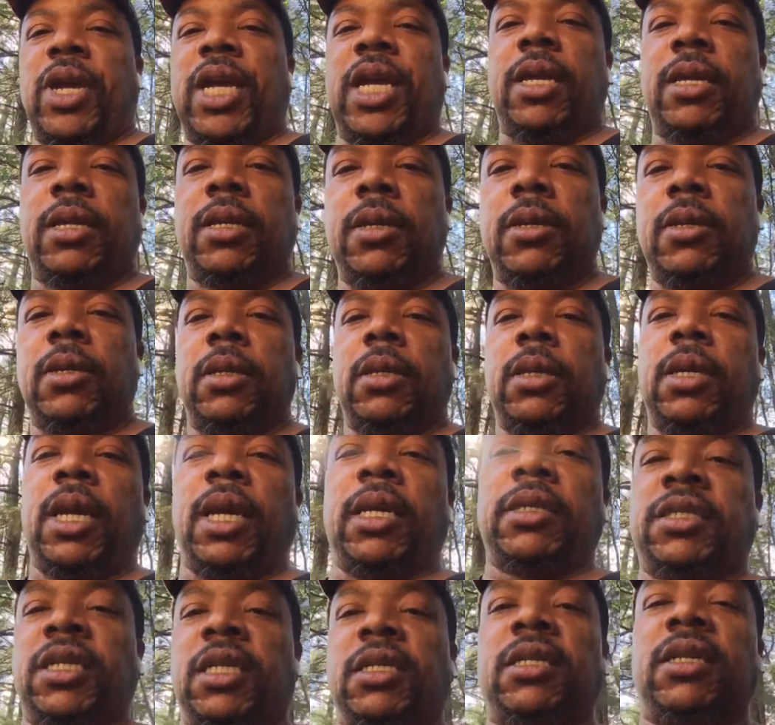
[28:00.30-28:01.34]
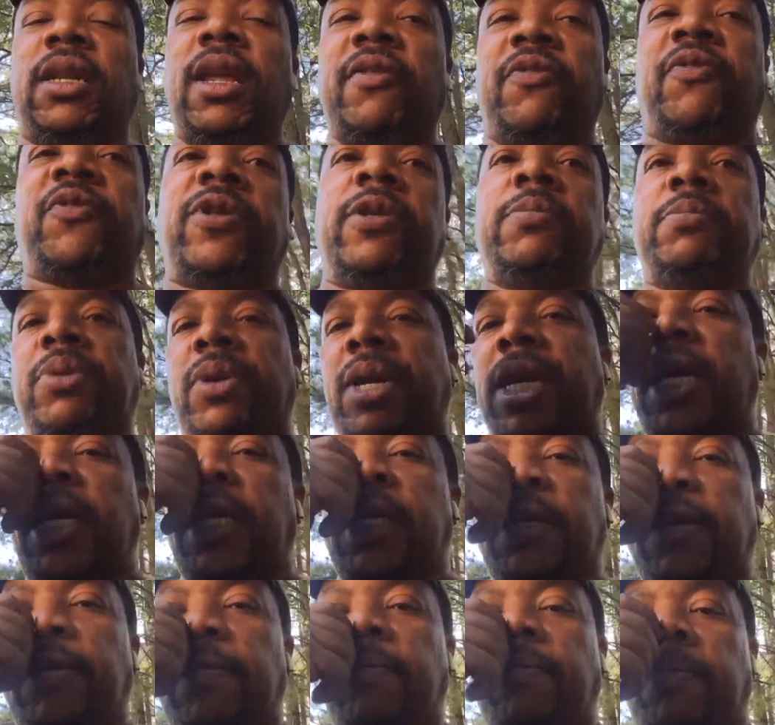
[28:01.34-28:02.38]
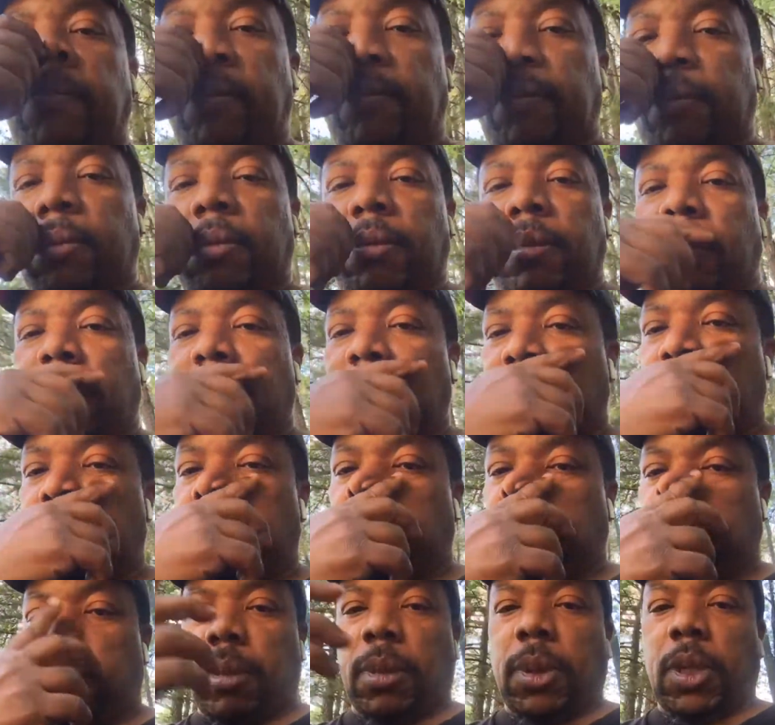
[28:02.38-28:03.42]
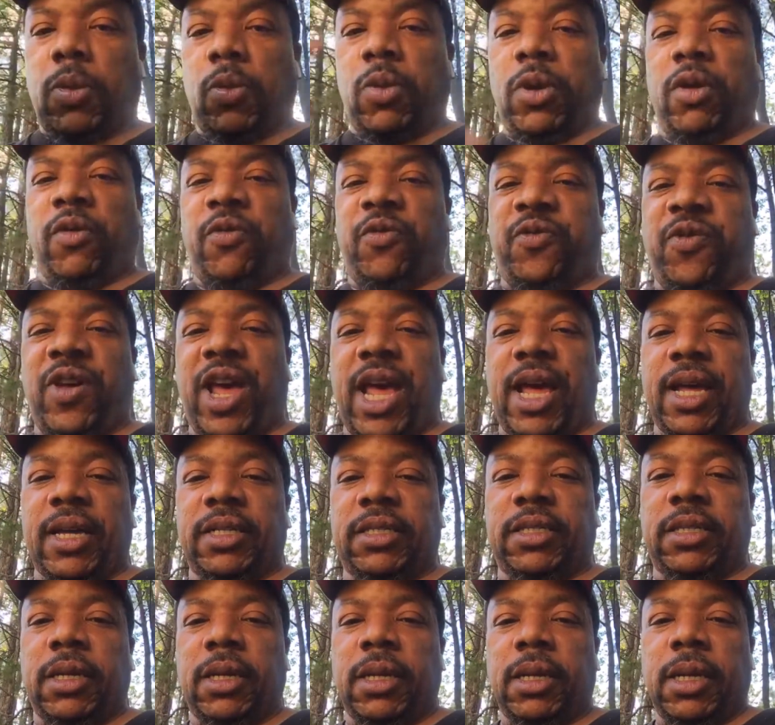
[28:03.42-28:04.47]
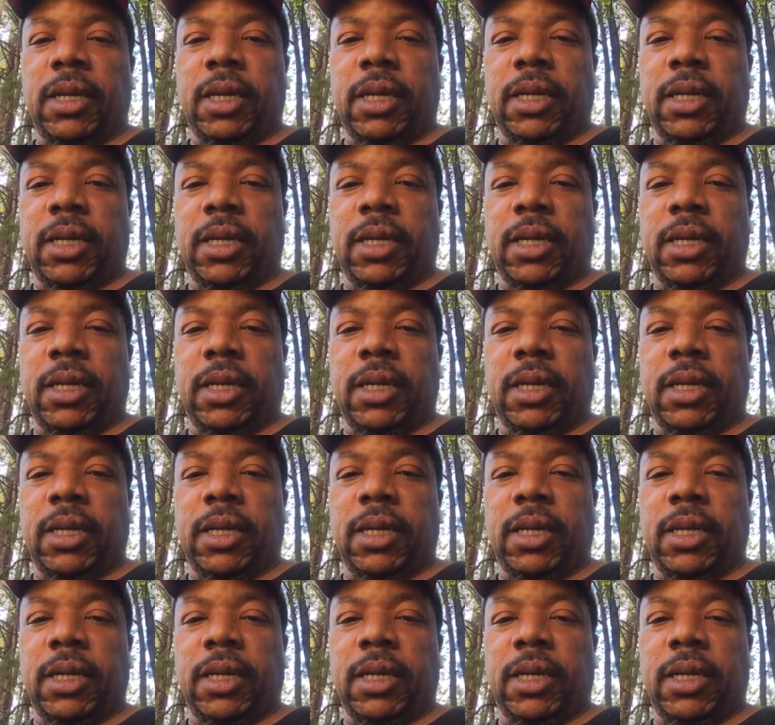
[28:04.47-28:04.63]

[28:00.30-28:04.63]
breed. It's a different breed. Real facts.